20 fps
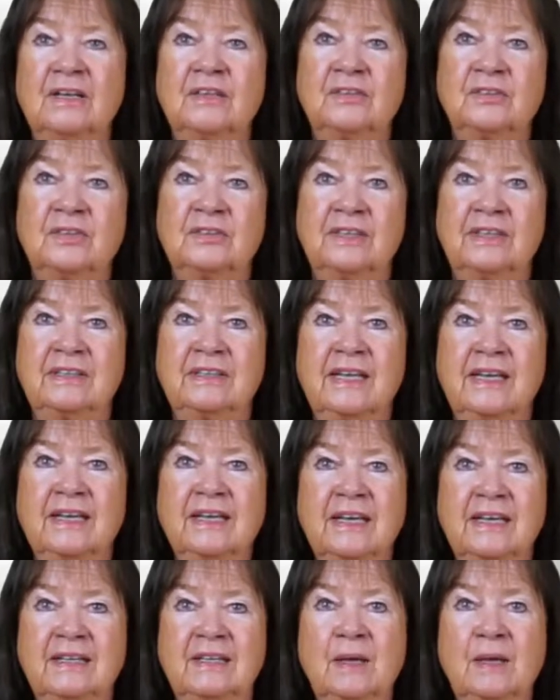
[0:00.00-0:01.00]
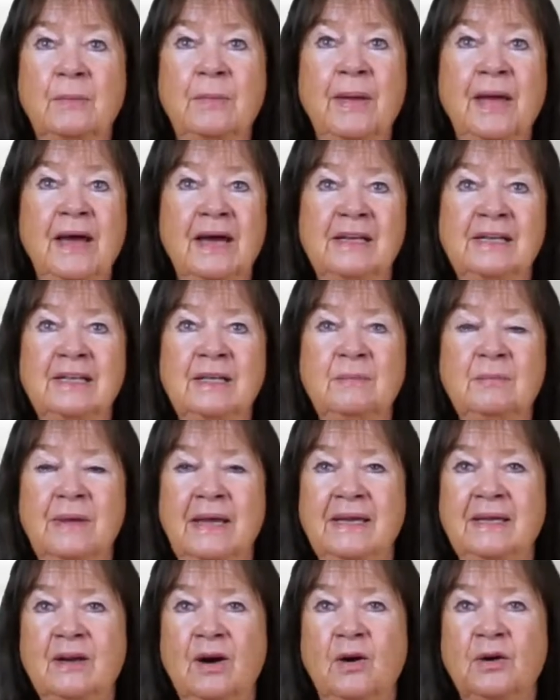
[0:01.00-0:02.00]
so that they can apparently
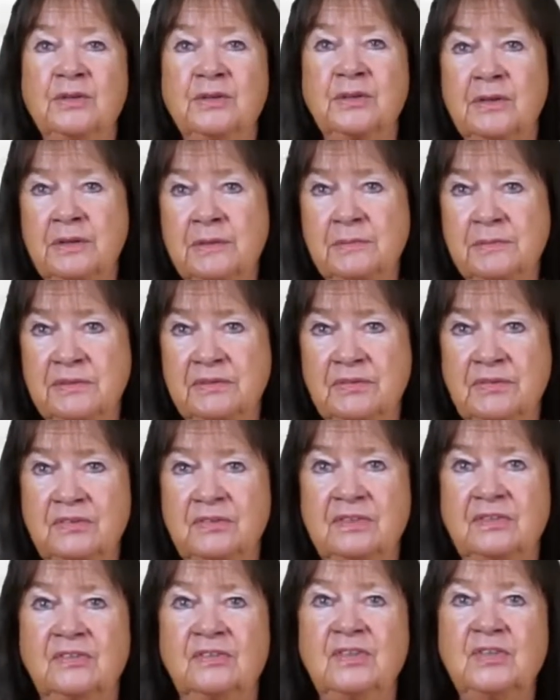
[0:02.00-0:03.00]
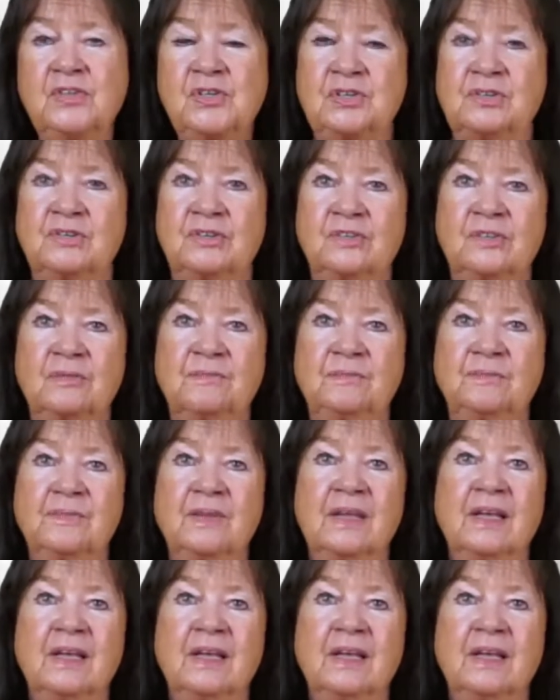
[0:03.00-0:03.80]
make autonomous decisions.